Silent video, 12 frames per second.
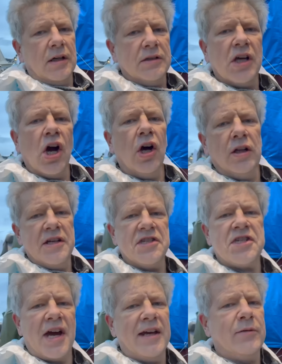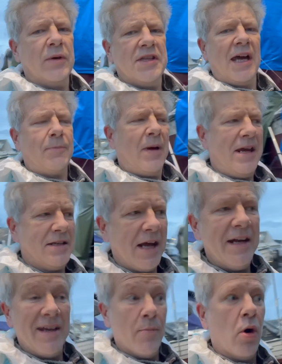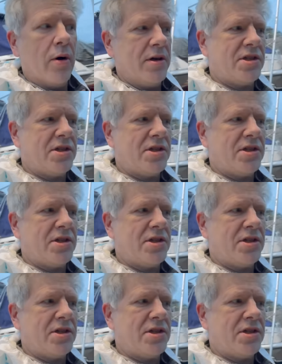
the hull inside with that paint anymore.